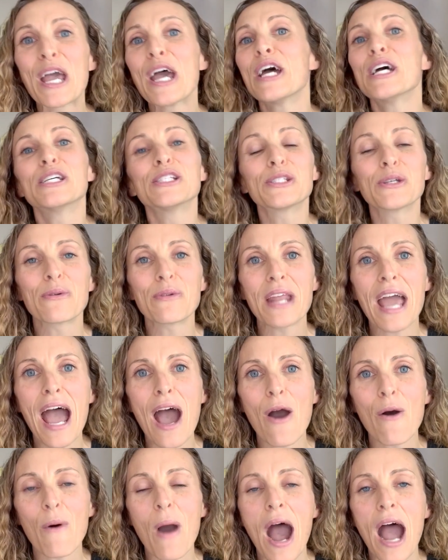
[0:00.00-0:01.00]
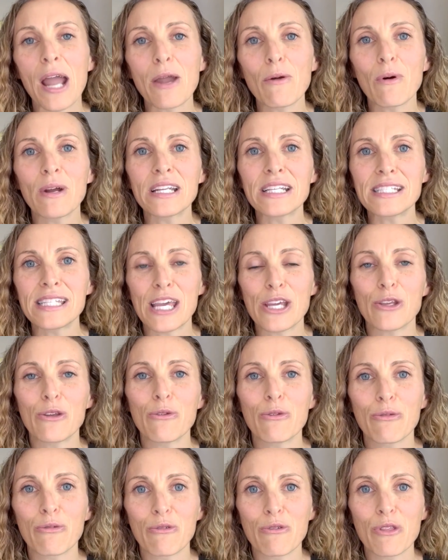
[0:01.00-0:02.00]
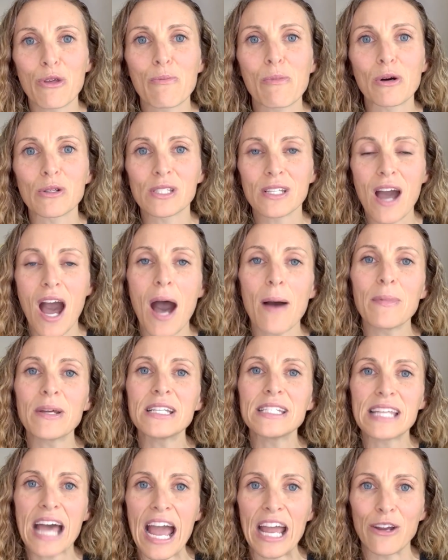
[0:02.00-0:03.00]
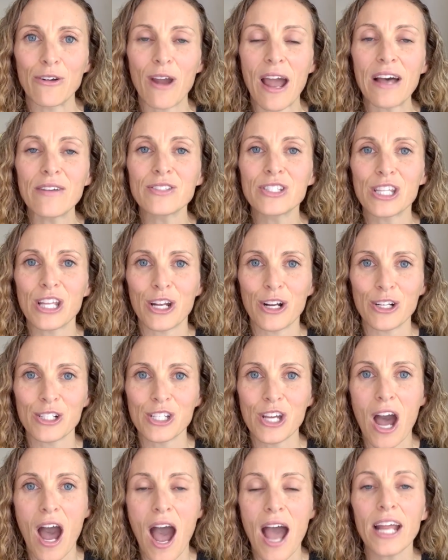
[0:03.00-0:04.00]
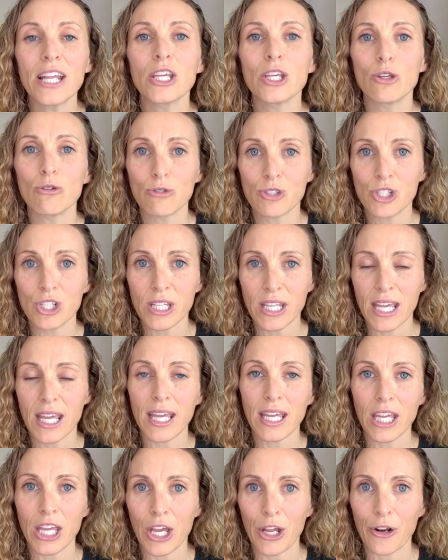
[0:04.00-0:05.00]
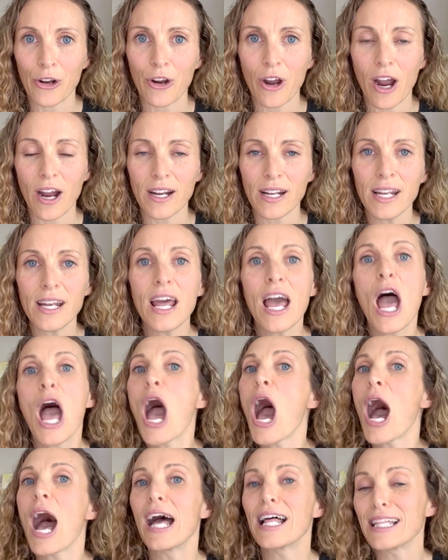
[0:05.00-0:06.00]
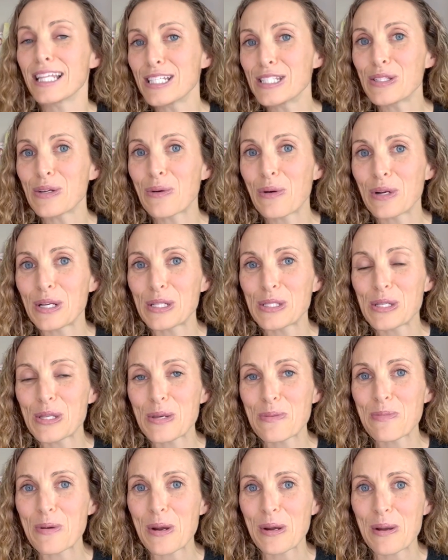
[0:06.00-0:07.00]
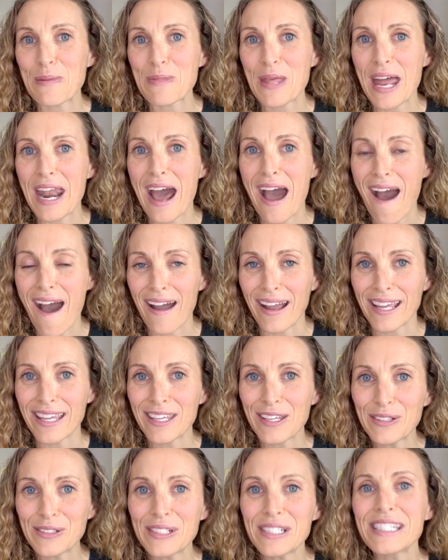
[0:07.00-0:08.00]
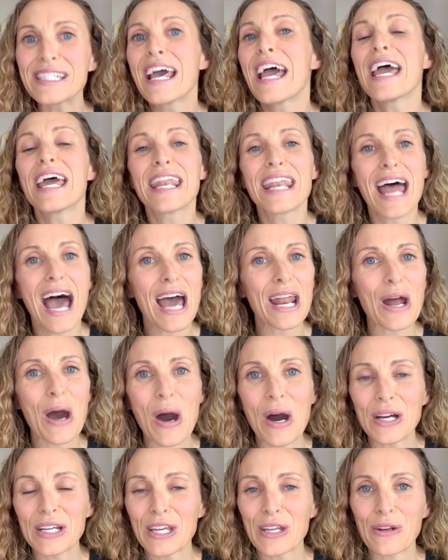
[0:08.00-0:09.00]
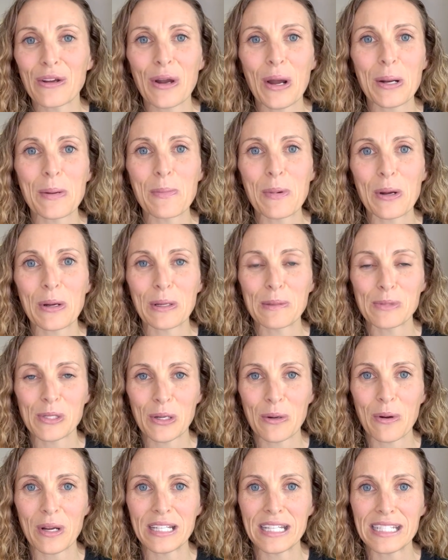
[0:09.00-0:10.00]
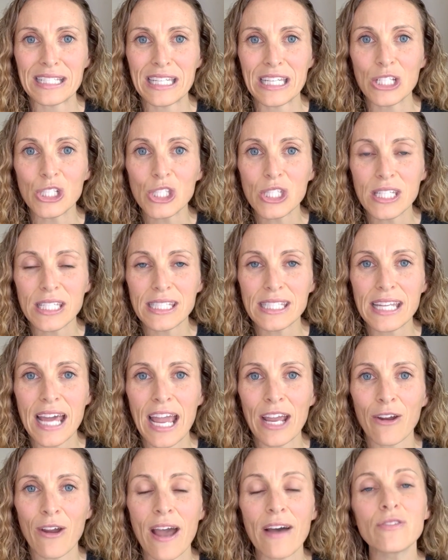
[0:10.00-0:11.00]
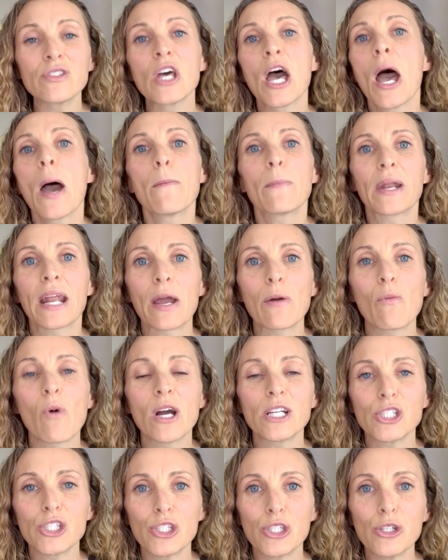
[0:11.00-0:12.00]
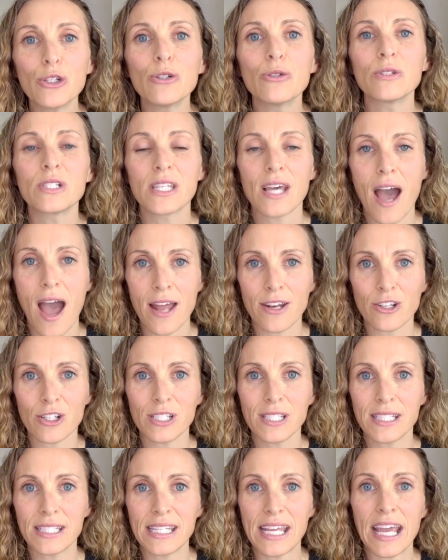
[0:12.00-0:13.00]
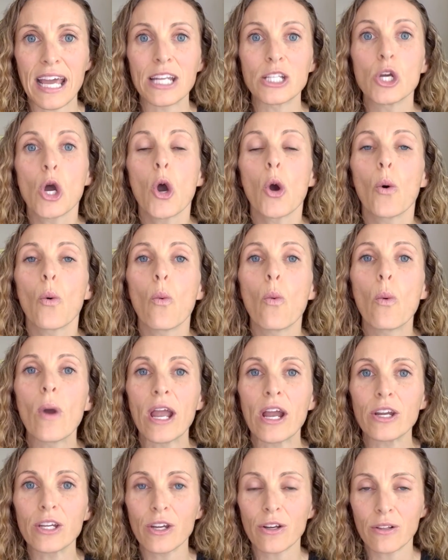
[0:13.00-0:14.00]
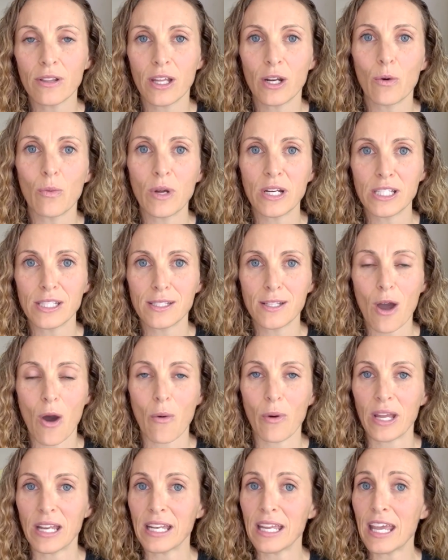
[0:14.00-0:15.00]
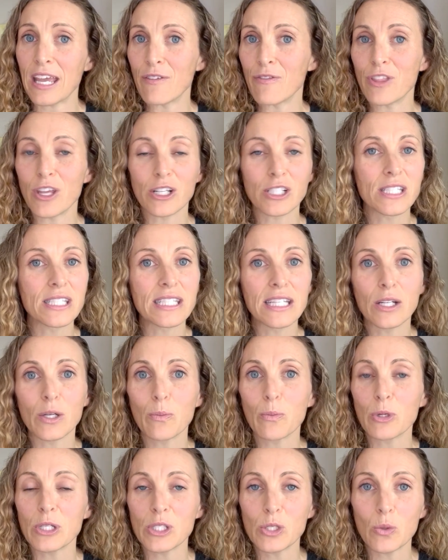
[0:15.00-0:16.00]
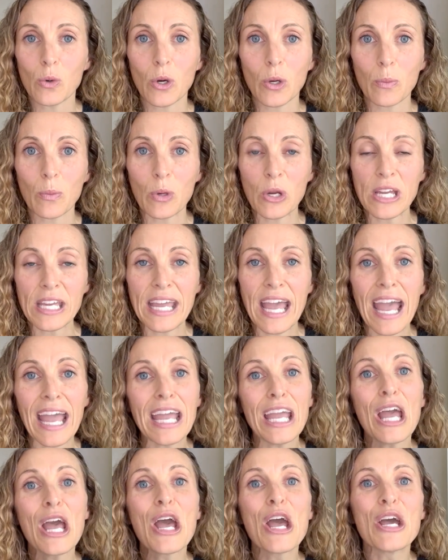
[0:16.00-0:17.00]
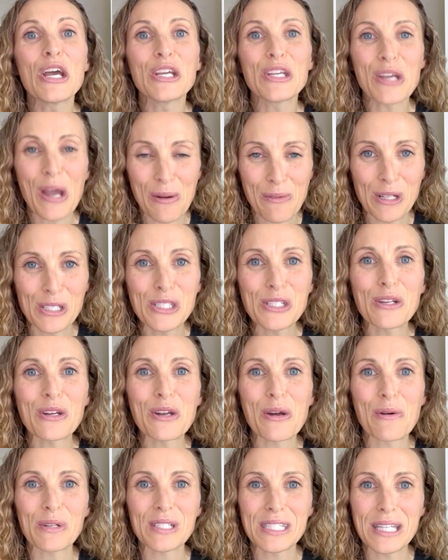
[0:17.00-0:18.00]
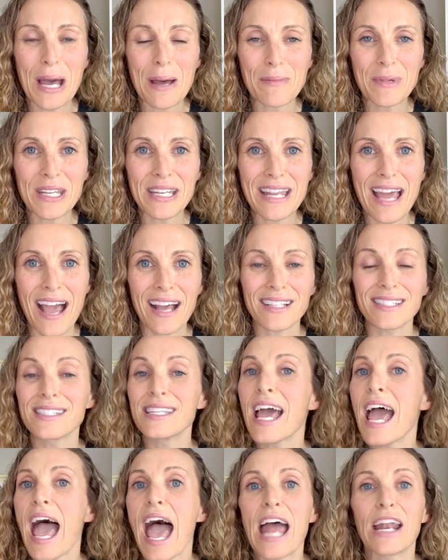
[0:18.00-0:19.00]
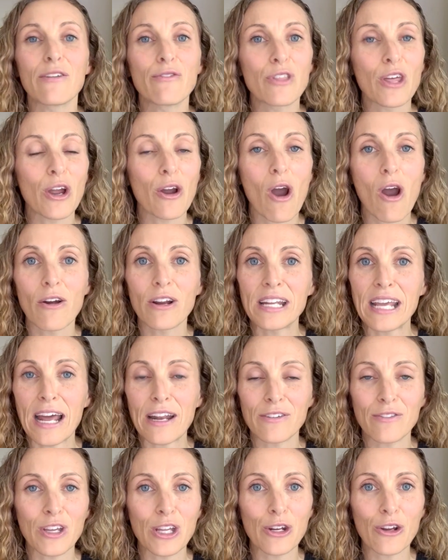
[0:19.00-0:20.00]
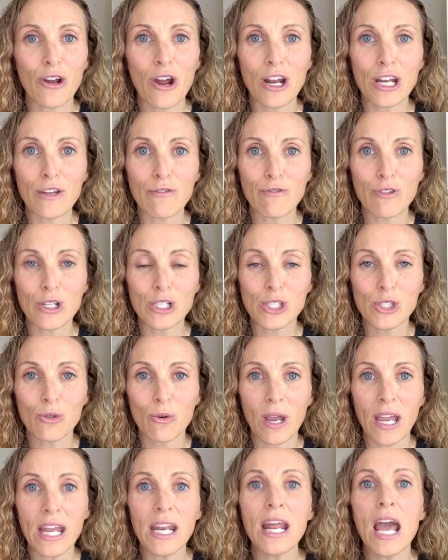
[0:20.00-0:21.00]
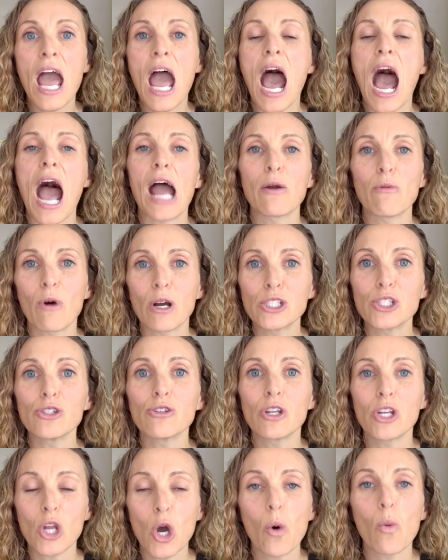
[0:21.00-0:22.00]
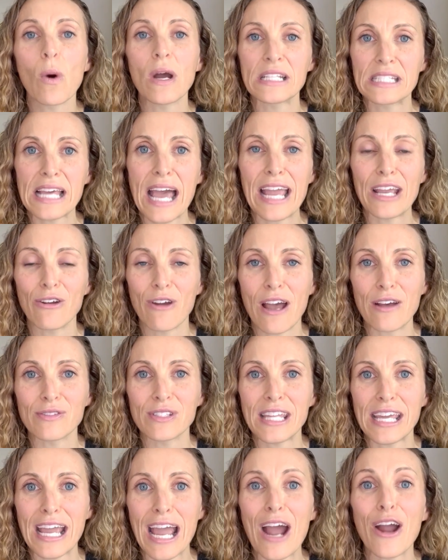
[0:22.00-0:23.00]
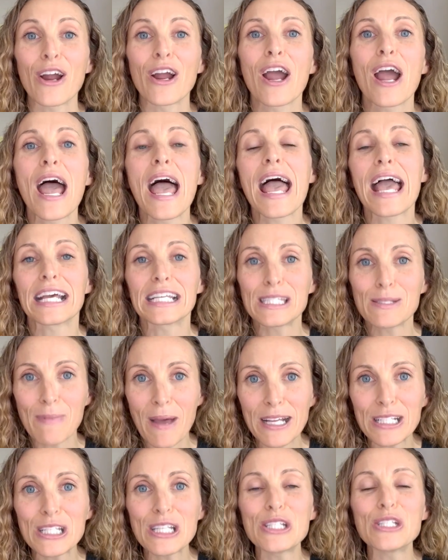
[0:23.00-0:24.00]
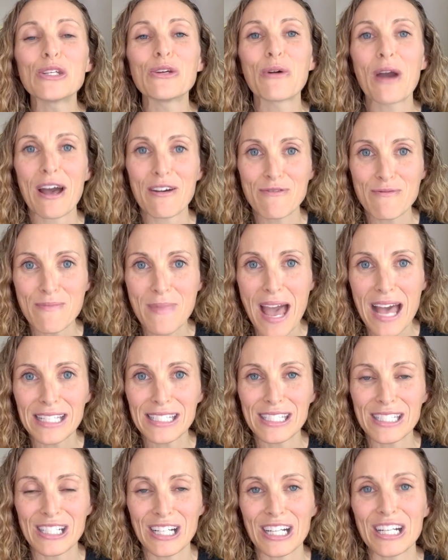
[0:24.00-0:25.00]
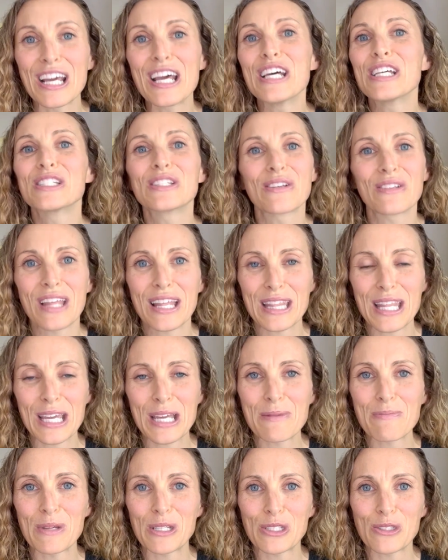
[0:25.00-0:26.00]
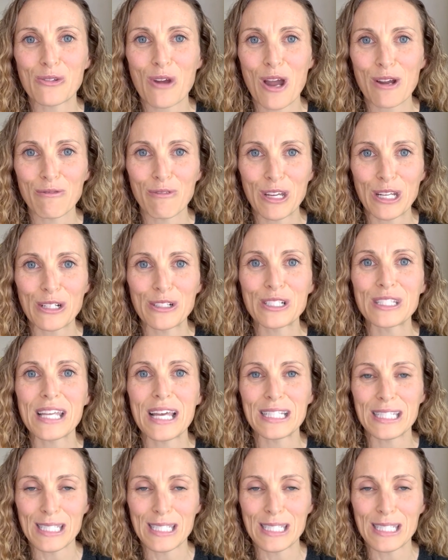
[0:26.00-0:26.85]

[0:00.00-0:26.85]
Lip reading: So now I want to take you through the most common digraphs that are taught usually in kindergarten, at least according to the program that I use. Not all kindergarten programs are going to teach these digraphs, but I want you to understand where your little one is going. If they're still in preschool or pre-K, I want you to know what's coming next. And if they're already out of kindergarten and first grade, I want you to know what digraphs they are expected to have mastered so that they can be strong readers and